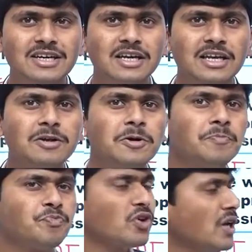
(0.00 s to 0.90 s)
Clear?
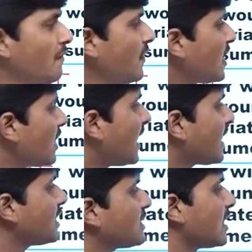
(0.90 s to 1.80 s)
So definitely I
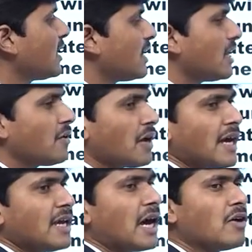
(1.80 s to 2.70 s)
can say here I
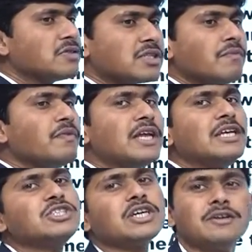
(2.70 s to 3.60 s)
have some
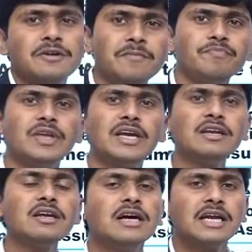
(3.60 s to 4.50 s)
variation in
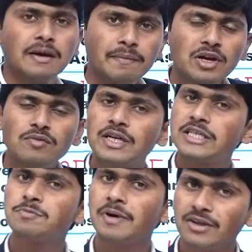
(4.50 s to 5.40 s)
number of
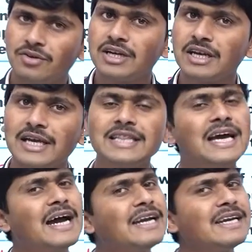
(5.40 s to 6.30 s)
turns per unit length
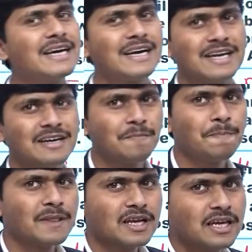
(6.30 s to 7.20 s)
and current.
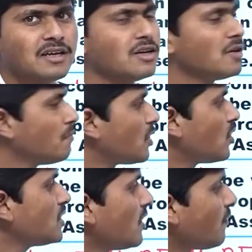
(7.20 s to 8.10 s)
Clear?
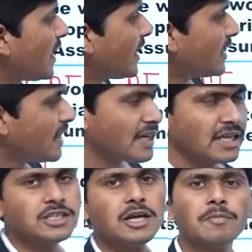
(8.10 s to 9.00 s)
Because if I
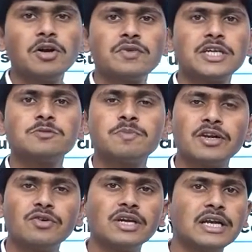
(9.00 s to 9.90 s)
decrease number of turns per
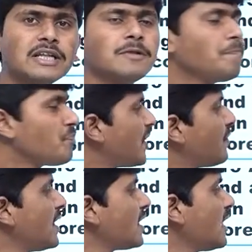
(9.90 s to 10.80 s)
unit length,
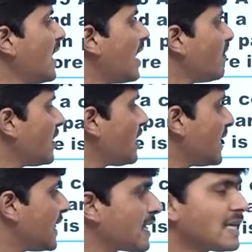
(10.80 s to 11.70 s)
definitely I will
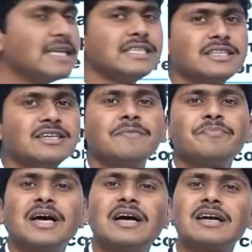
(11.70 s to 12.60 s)
increase
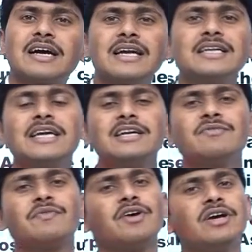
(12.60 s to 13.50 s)
the current that is
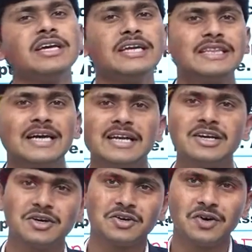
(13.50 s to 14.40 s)
flowing in that
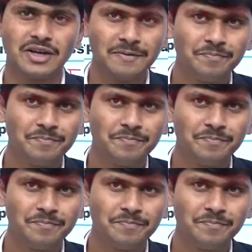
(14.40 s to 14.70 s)
coil.